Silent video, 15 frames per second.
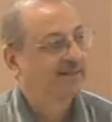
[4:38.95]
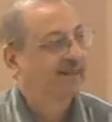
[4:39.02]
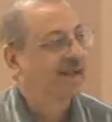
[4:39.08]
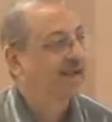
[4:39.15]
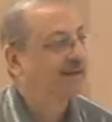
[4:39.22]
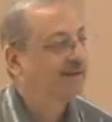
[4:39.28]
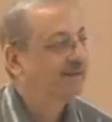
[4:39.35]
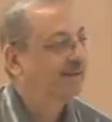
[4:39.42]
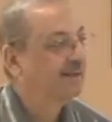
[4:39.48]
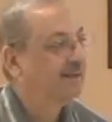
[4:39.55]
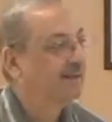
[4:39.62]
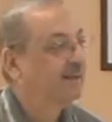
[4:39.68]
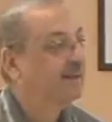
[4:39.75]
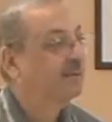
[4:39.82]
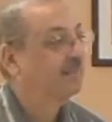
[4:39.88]
and
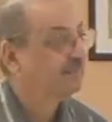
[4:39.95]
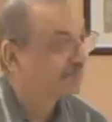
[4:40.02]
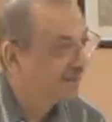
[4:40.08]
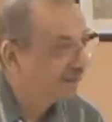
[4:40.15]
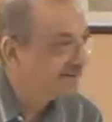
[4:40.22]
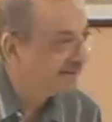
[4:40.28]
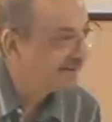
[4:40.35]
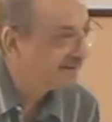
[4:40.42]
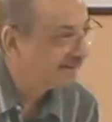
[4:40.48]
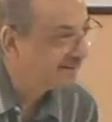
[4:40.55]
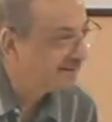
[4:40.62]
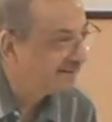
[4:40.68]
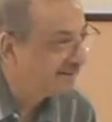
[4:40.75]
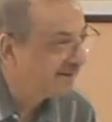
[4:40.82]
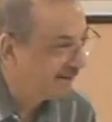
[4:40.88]
predicate.
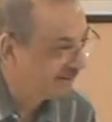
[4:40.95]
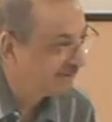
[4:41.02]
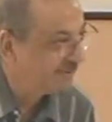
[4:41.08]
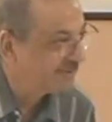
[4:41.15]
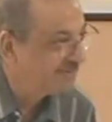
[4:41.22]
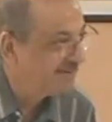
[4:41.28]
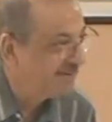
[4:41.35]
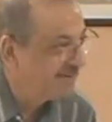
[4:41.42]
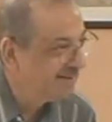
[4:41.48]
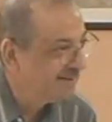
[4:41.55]
Are you with me?